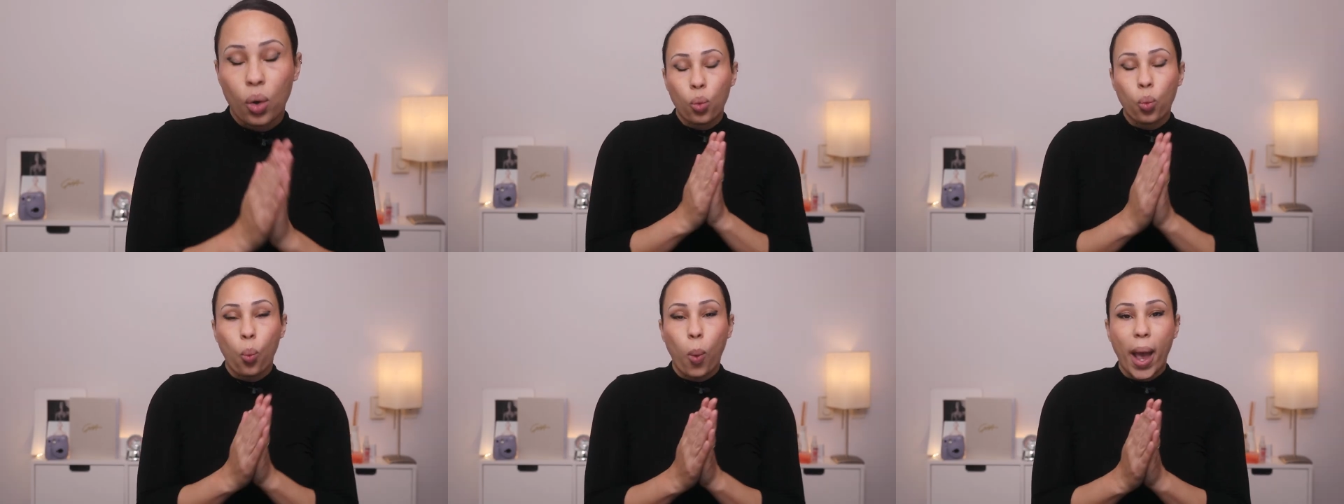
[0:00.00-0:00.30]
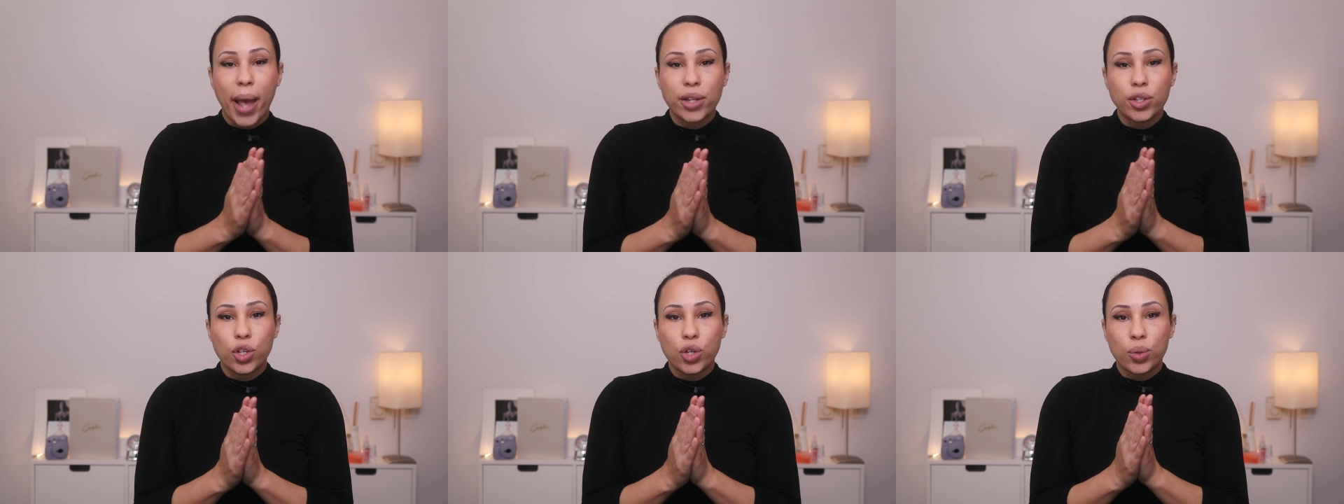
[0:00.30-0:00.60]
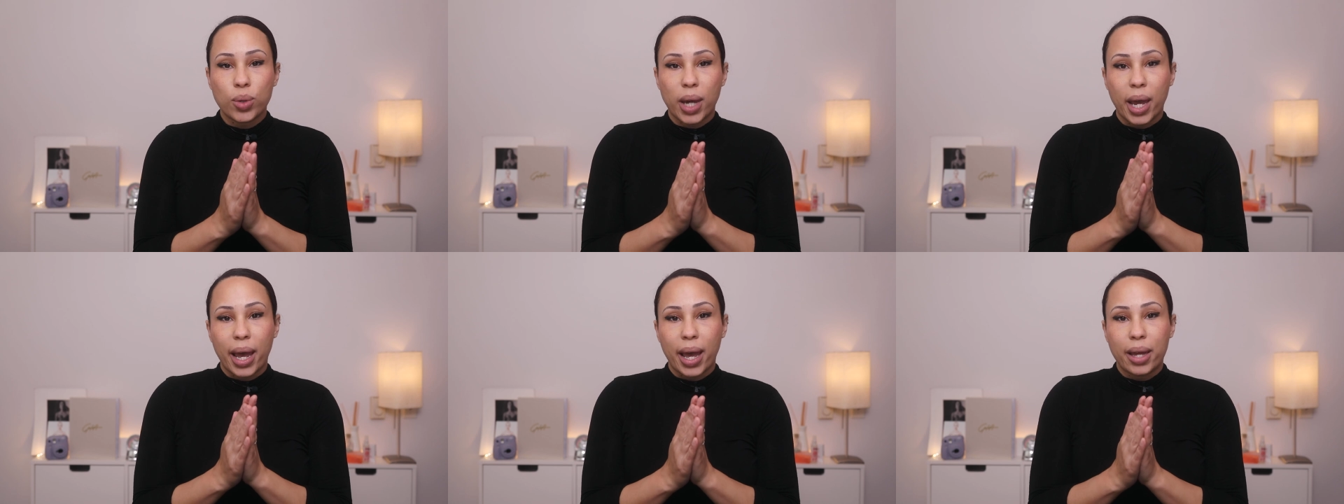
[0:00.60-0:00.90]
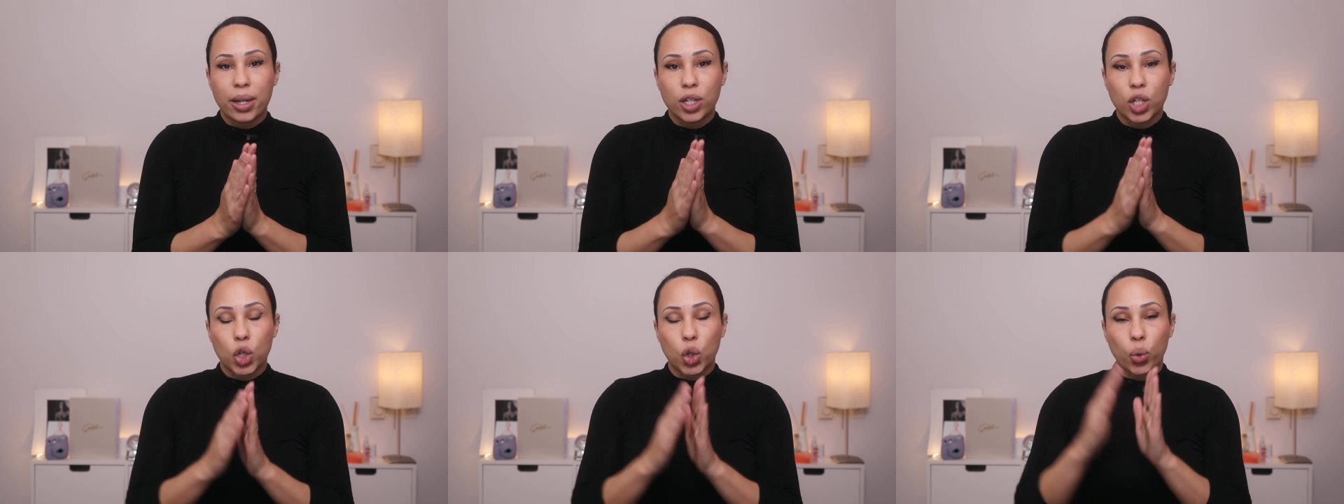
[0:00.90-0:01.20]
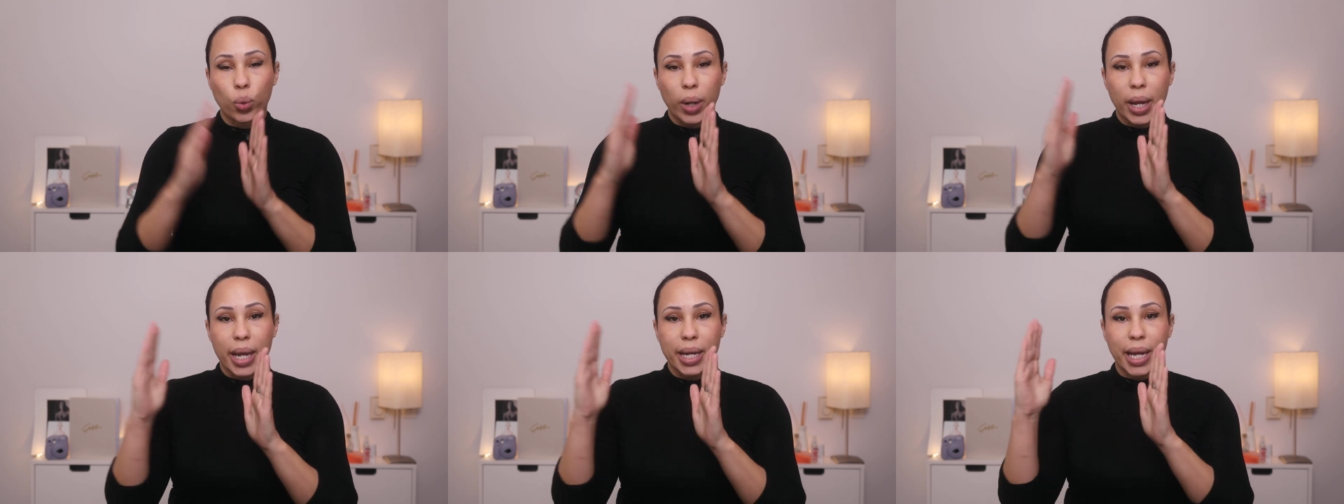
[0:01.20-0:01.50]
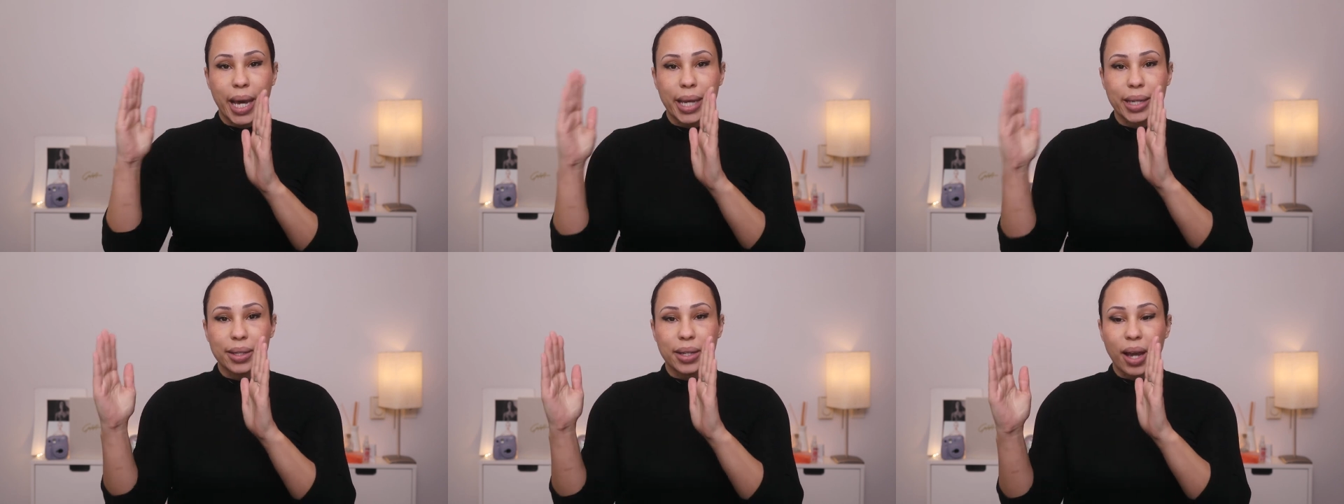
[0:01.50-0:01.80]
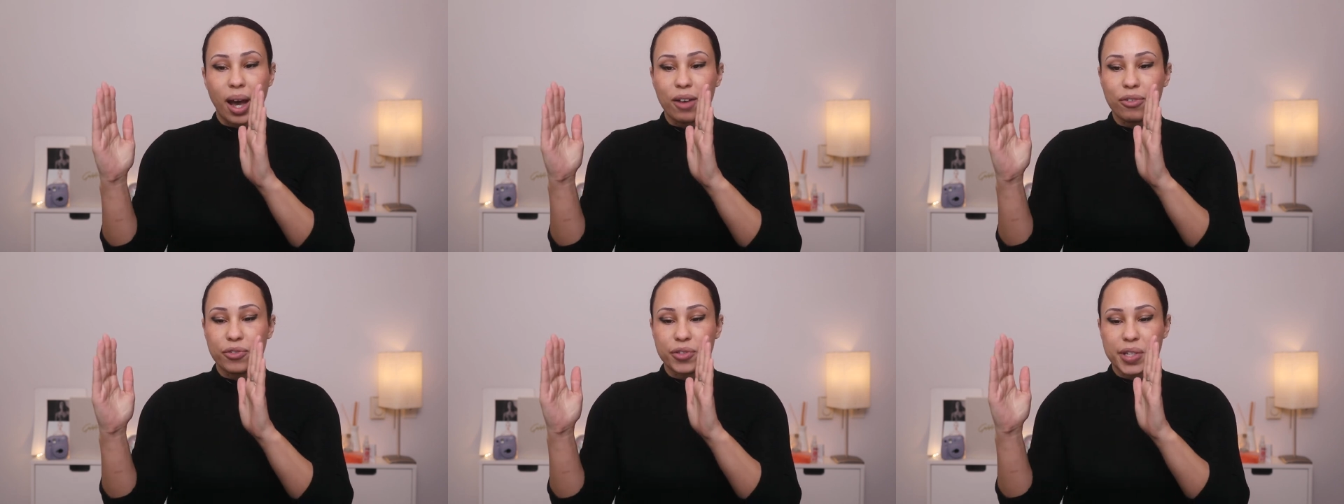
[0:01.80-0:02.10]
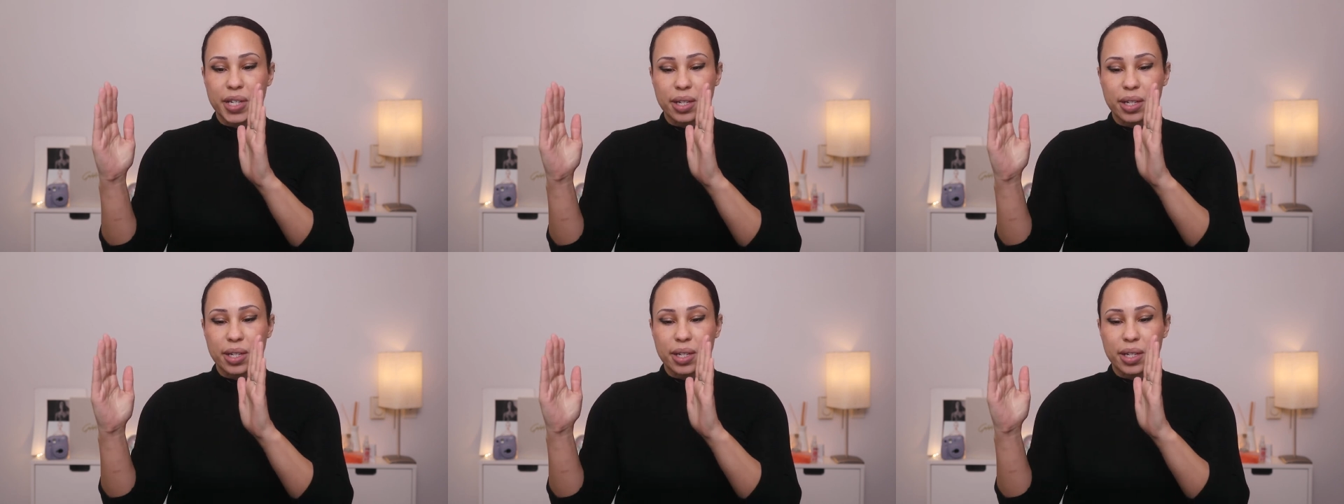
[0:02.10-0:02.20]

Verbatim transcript: when you can create enough